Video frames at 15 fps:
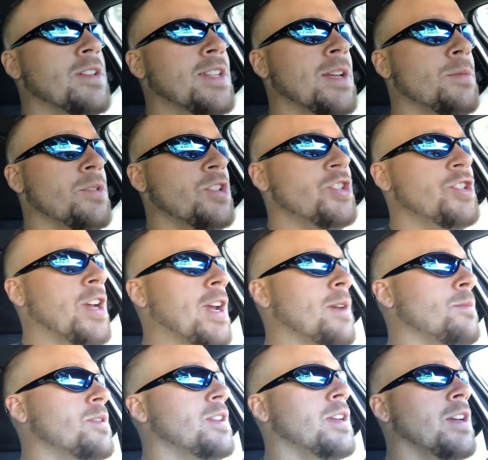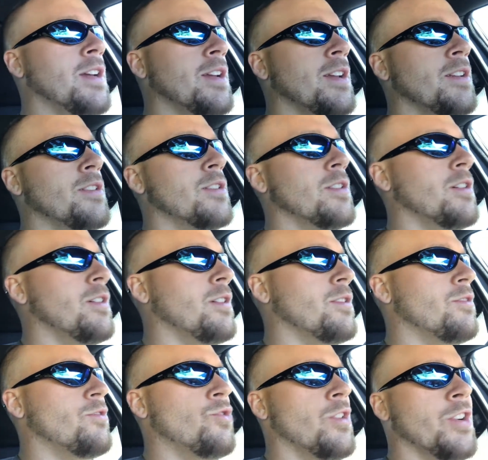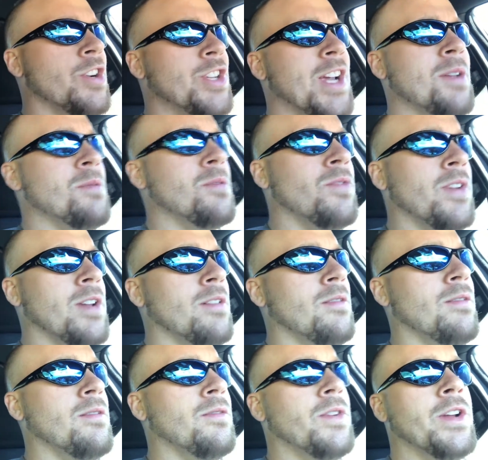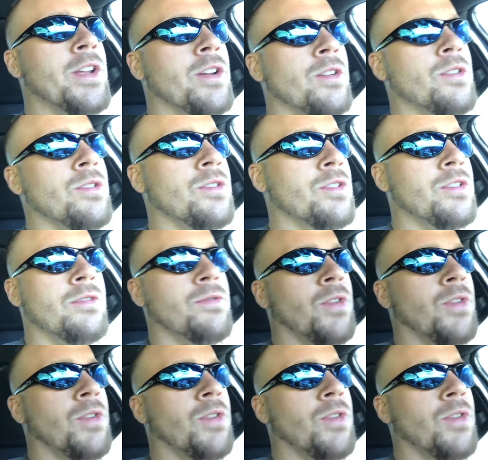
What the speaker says: His name is James Sneed. He's Trucker James videos or